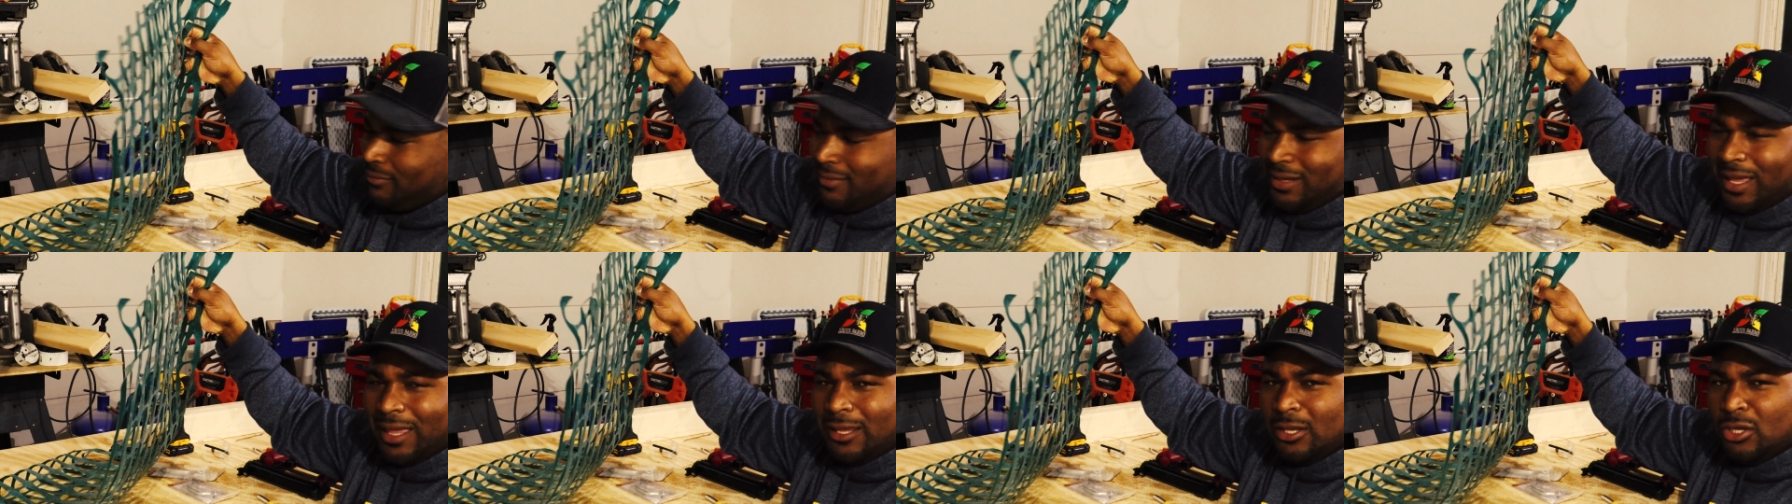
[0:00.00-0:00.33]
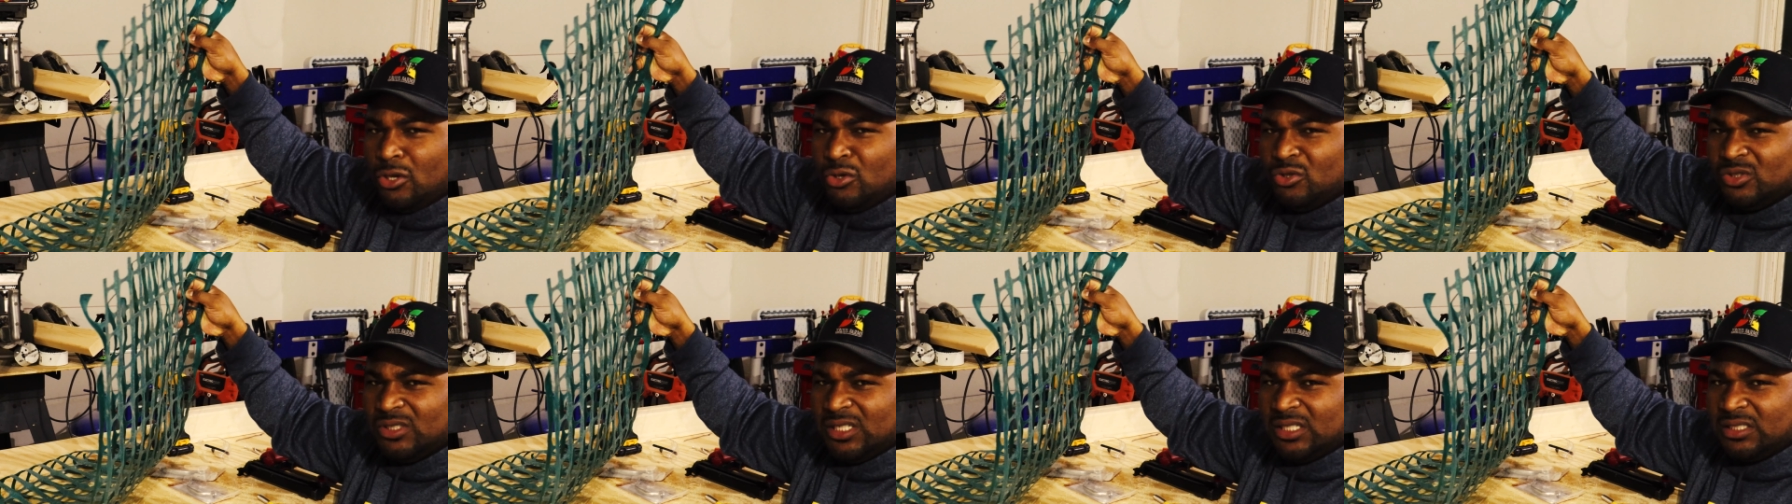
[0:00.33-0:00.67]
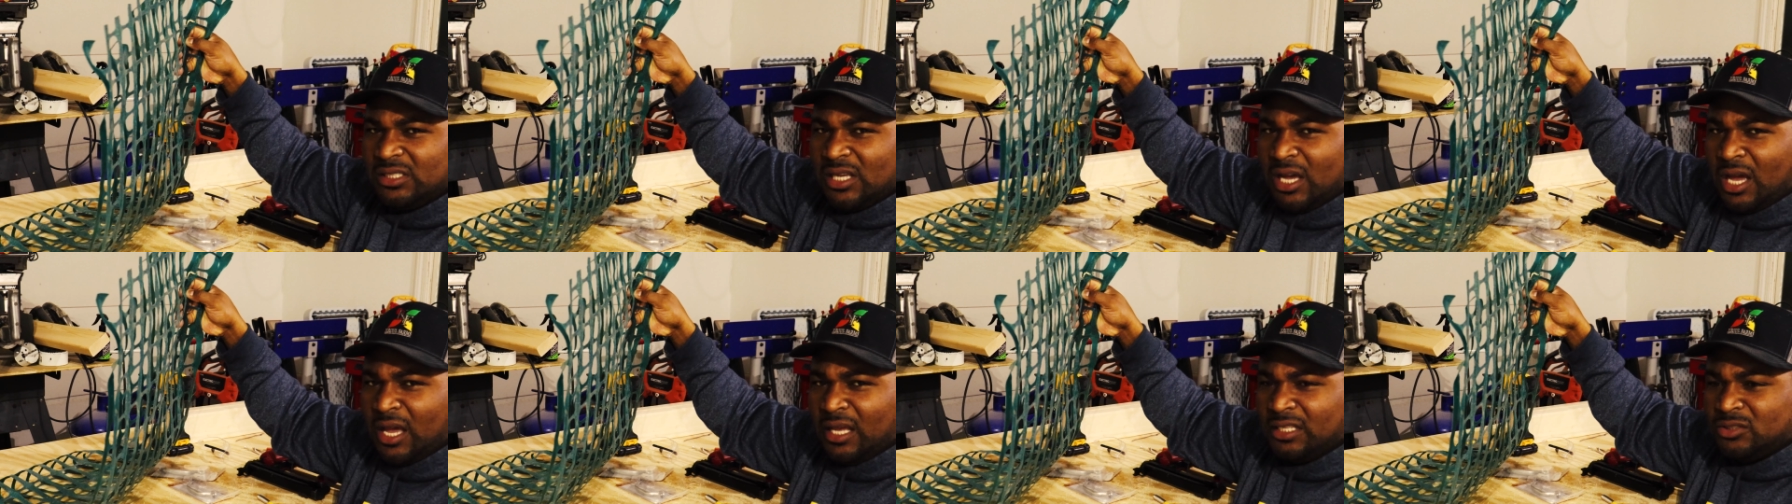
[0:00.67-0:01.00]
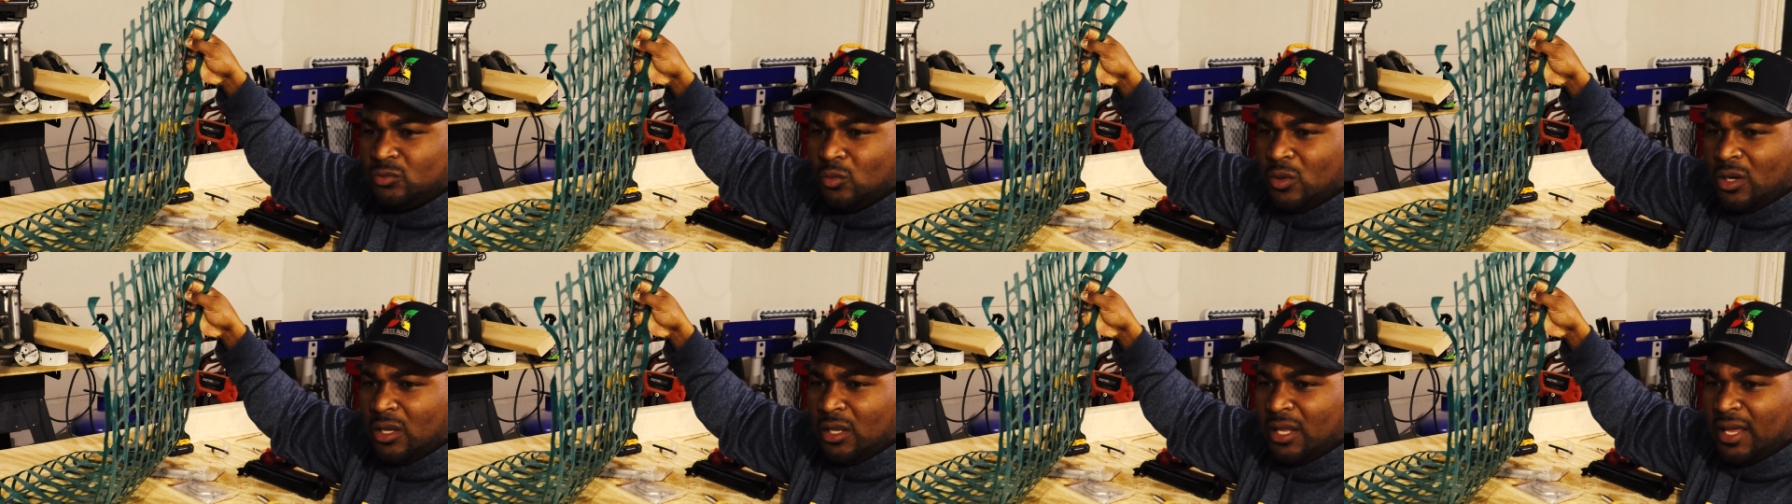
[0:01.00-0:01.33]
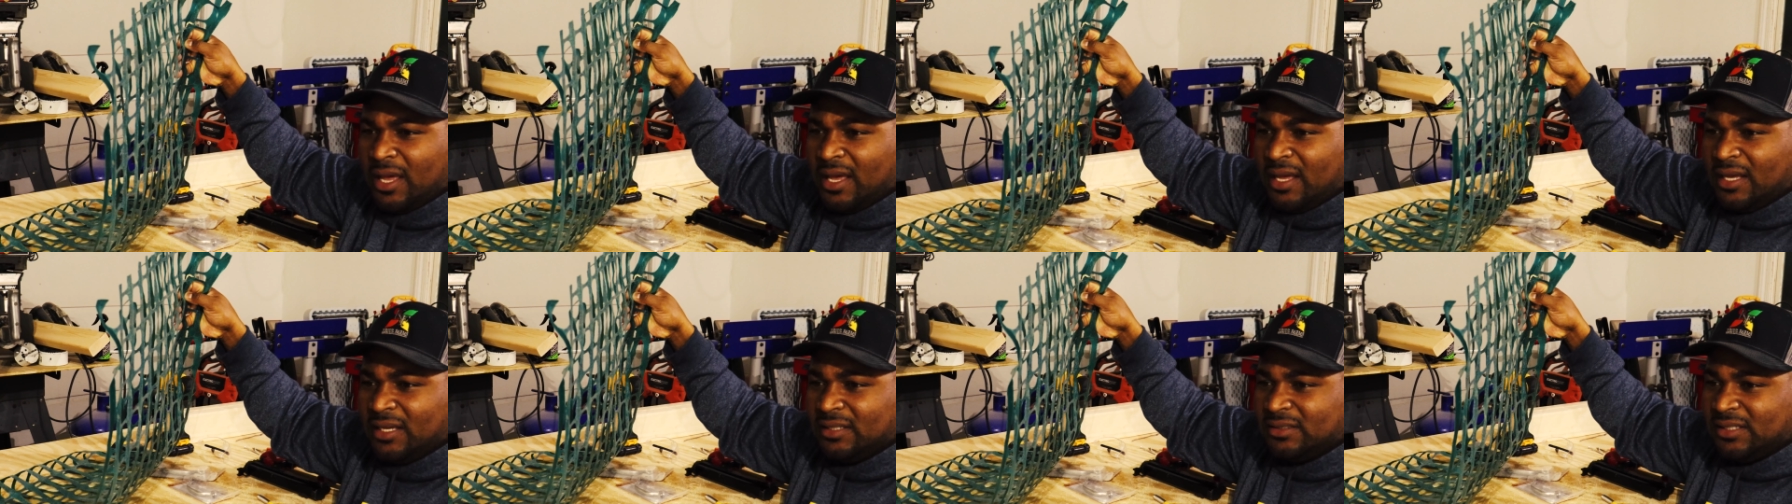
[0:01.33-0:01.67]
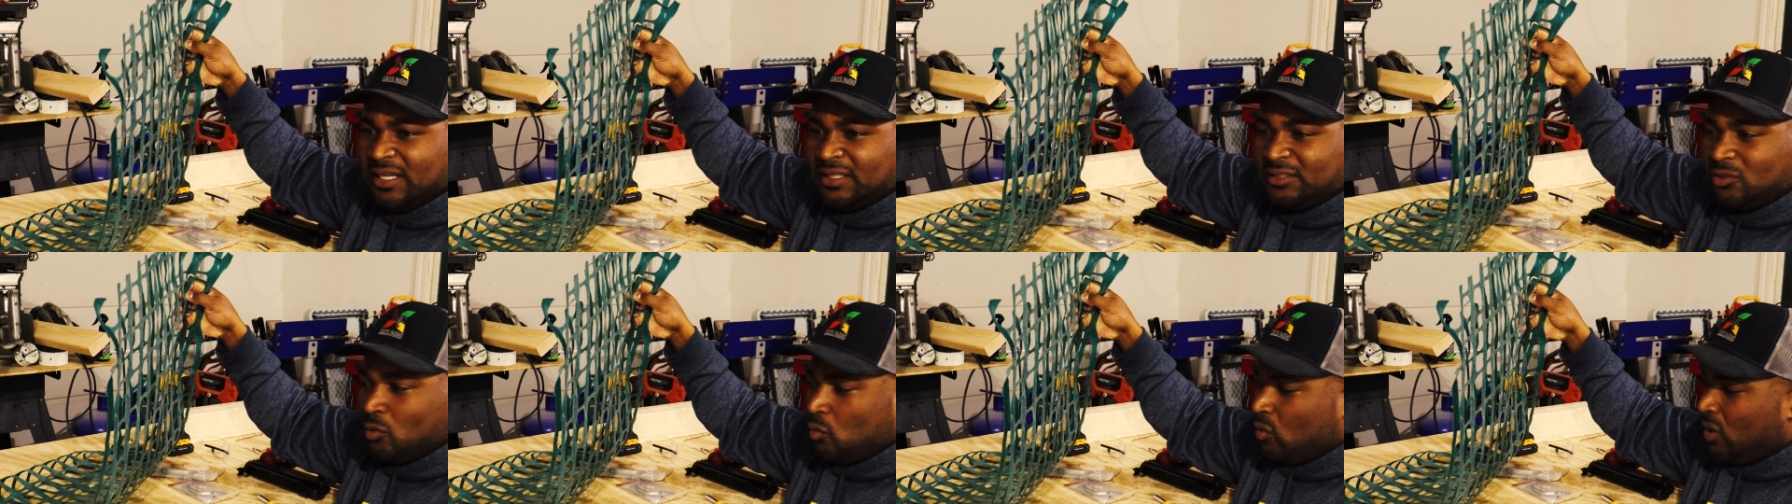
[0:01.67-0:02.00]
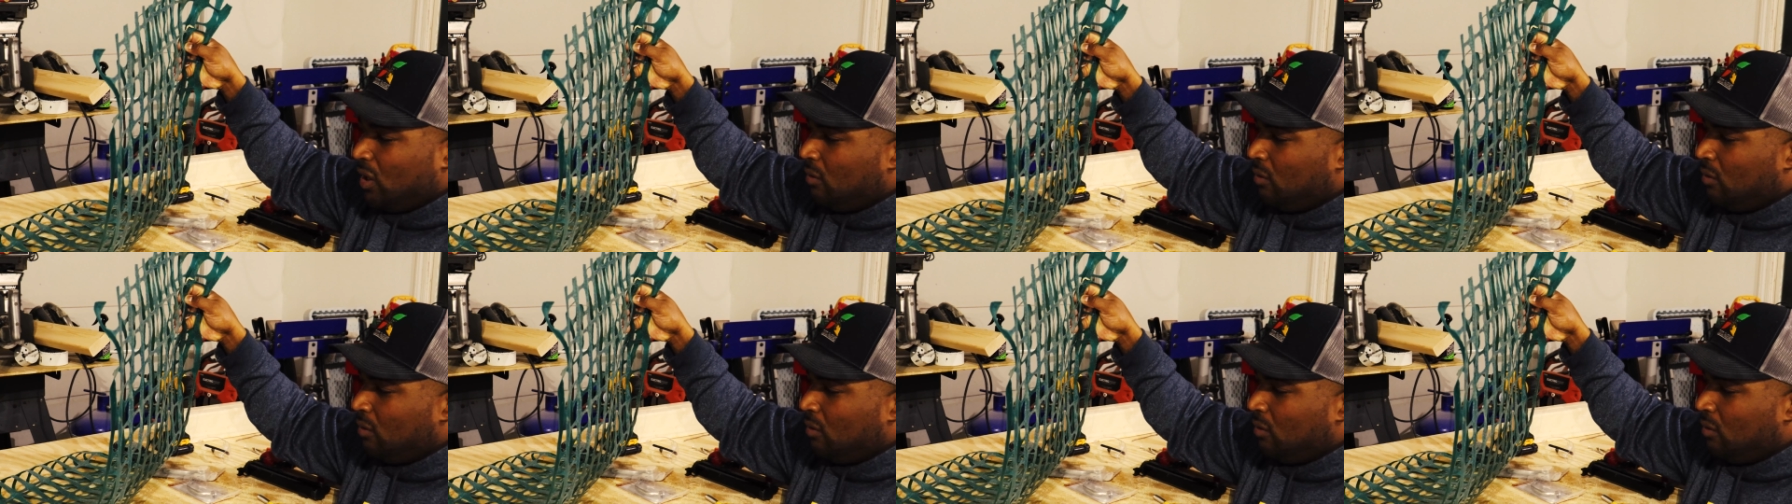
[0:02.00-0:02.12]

they use this as well as as a